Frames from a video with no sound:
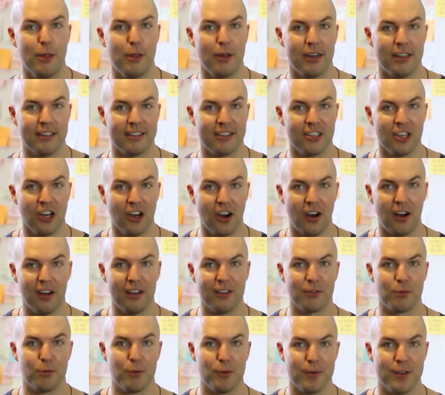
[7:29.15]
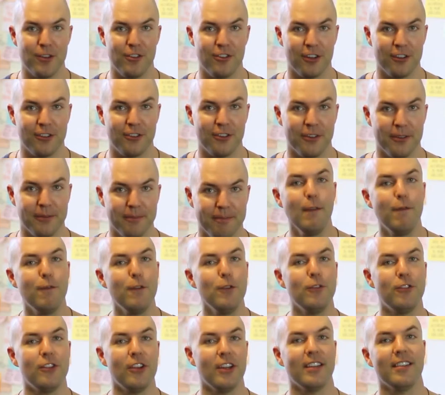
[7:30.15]
thoughts cause when we judge them. If
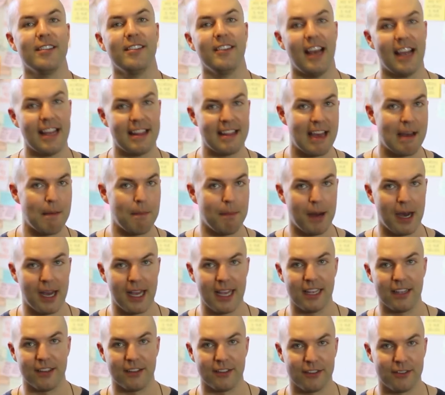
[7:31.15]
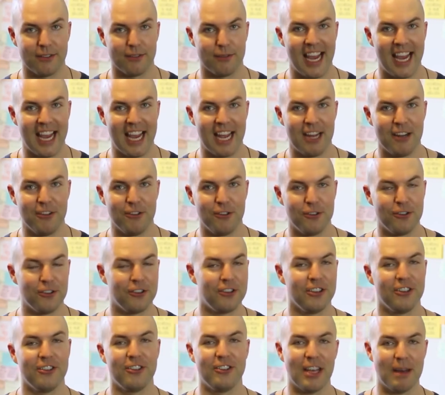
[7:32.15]
you set aside that bias and you
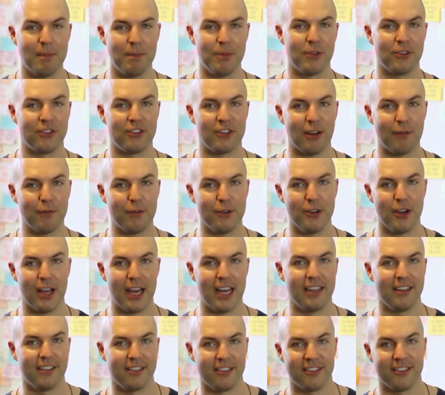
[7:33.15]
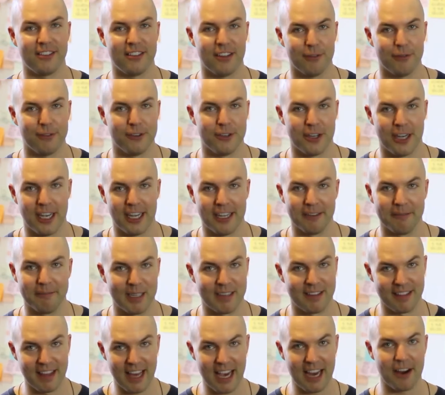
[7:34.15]
just accept the stuff in your head is the stuff in your head,
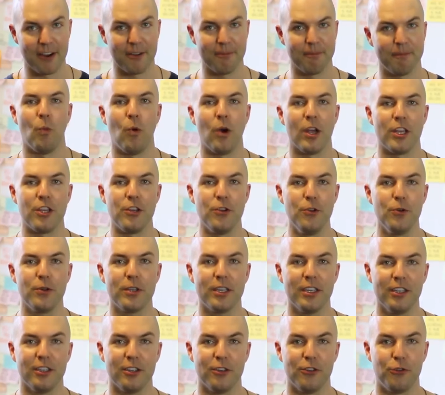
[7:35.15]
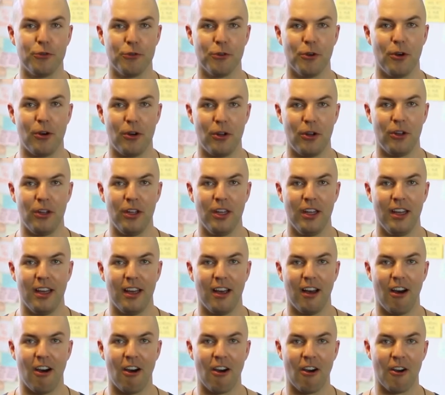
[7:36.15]
it's there. What you can control
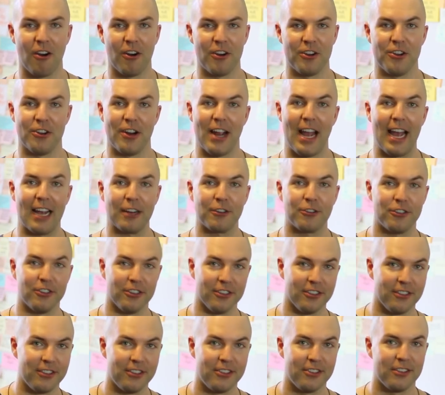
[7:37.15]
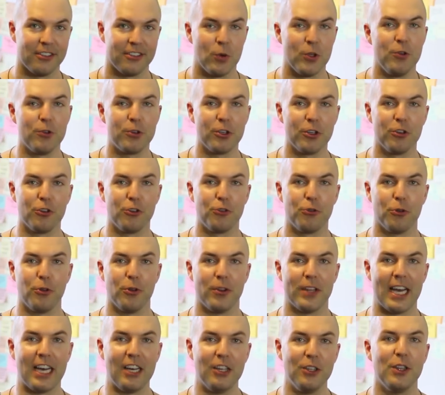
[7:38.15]
are your actions. What you can control
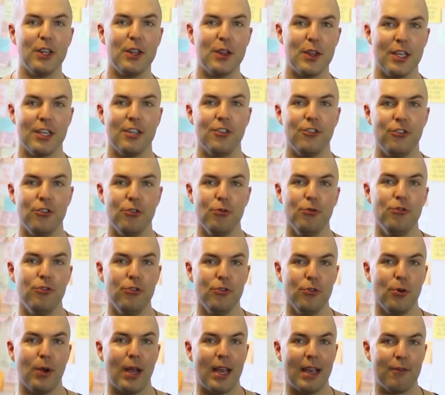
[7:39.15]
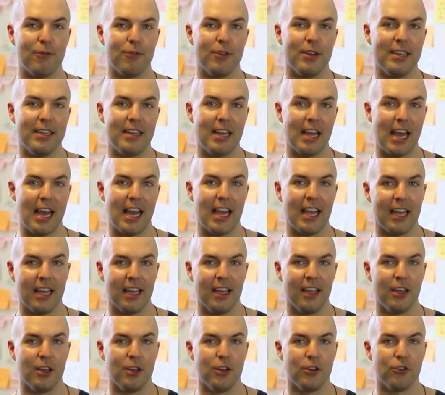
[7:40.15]
are the healthy things you do every day
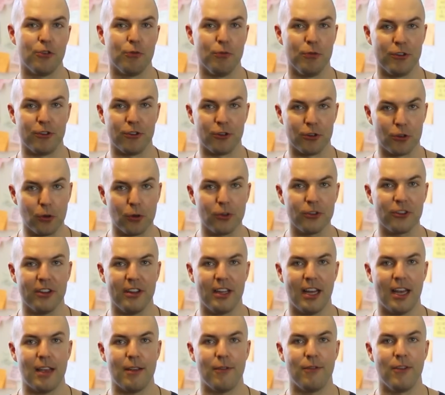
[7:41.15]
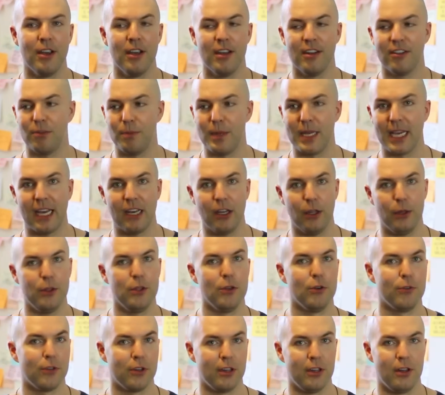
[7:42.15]
to reach your goals in life, to be
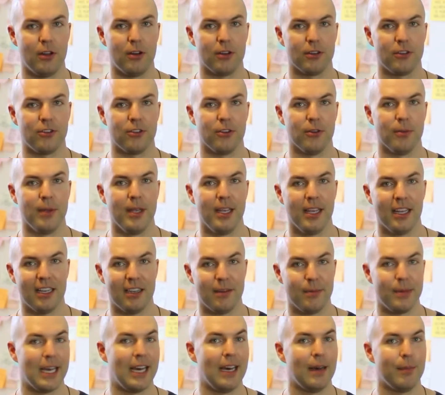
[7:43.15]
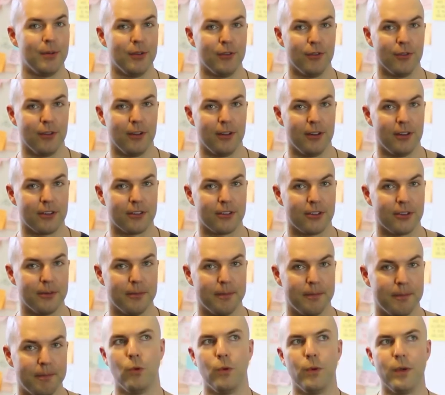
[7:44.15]
healthy over the long term, and to be happy over the long term.
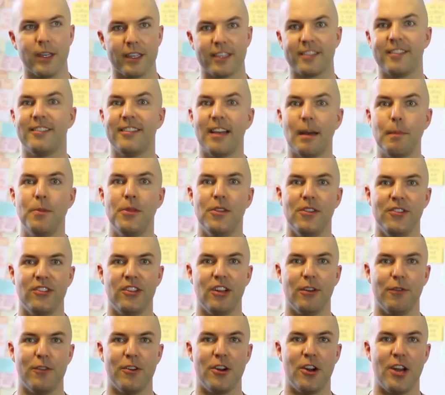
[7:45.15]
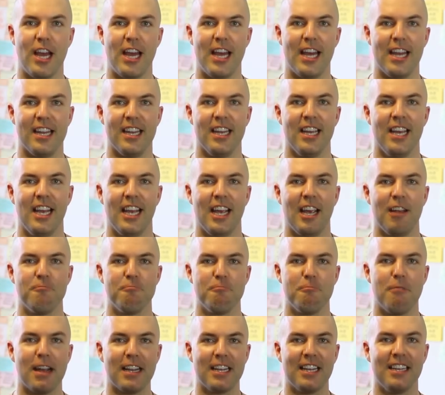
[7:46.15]
When we accept the stuff in our head
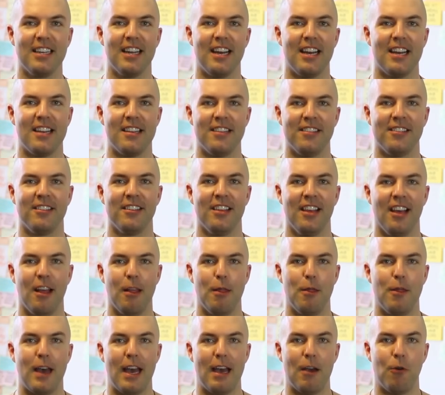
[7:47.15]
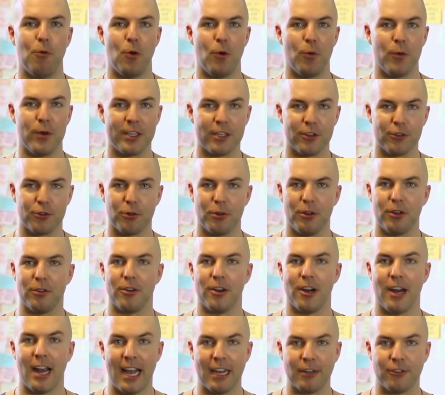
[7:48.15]
and recognize that what we control
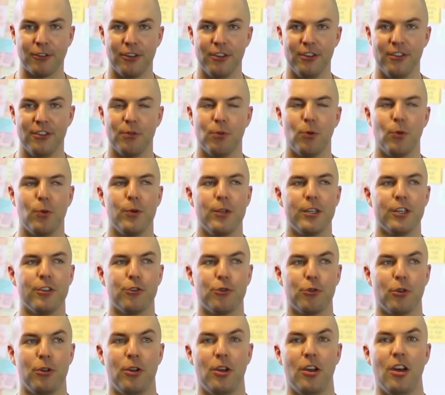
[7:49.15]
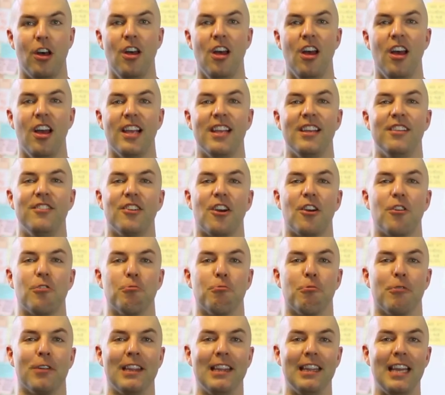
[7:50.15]
are our actions and what we control is our
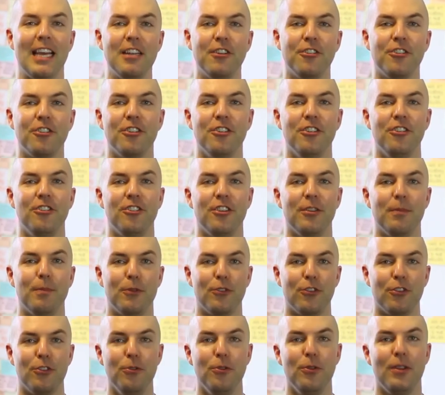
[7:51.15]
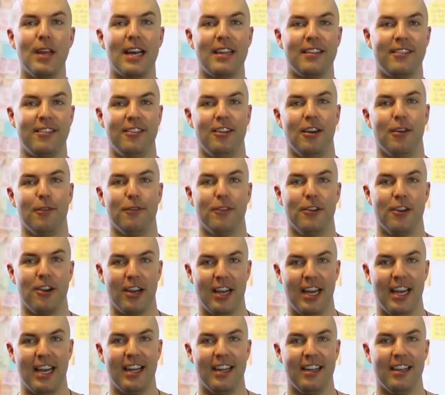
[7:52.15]
relationship to that stuff in
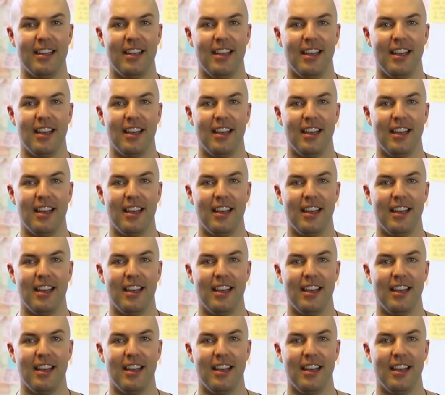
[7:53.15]
our head,